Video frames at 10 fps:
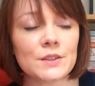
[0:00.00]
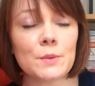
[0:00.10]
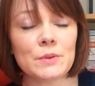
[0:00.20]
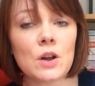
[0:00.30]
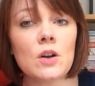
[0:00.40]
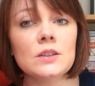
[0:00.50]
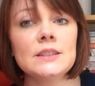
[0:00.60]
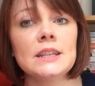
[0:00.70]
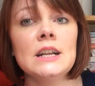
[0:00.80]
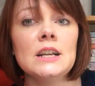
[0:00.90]
So,
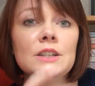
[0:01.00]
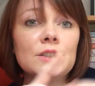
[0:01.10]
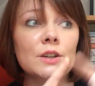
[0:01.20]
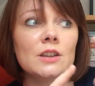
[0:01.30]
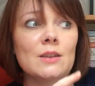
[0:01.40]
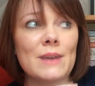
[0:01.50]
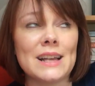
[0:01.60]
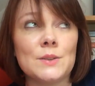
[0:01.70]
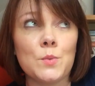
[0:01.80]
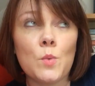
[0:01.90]
because sodium
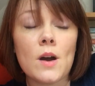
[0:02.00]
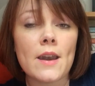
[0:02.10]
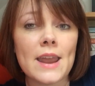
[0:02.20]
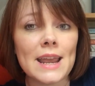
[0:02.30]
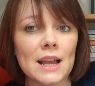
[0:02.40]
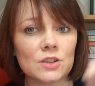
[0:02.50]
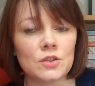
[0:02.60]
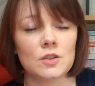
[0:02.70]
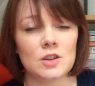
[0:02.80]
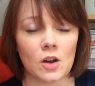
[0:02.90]
has one
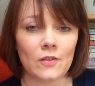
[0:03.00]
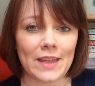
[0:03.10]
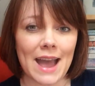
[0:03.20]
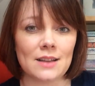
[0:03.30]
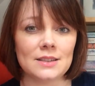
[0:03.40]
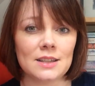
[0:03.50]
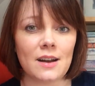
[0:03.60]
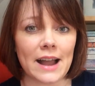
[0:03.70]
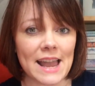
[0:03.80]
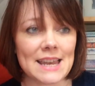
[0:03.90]
electron on the
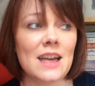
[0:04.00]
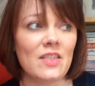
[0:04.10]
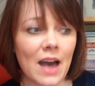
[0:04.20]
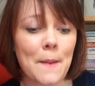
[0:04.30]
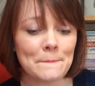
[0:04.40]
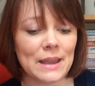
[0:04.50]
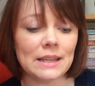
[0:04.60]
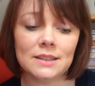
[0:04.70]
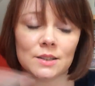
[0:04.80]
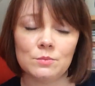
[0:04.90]
outside, that
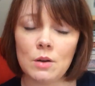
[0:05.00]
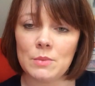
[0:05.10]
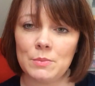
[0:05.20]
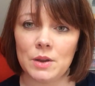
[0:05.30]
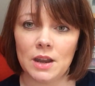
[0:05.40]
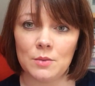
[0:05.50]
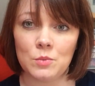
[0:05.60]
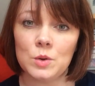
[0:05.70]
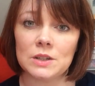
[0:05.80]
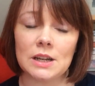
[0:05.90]
means when we put it in
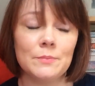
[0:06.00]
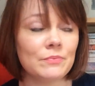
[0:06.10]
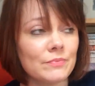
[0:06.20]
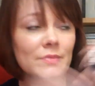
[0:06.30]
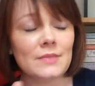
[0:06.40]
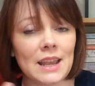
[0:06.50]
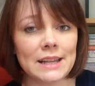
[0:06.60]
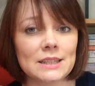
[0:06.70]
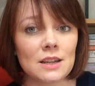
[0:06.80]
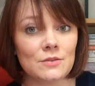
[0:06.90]
water,
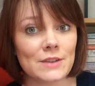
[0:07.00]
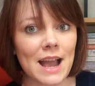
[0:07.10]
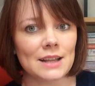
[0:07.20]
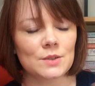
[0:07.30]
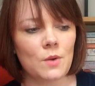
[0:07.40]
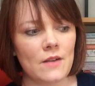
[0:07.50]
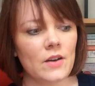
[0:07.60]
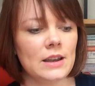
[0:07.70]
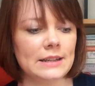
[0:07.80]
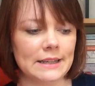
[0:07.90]
it's going to react quite
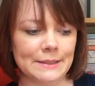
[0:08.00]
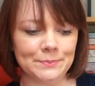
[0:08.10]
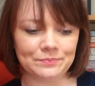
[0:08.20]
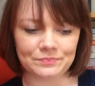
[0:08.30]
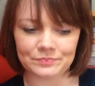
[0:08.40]
violently.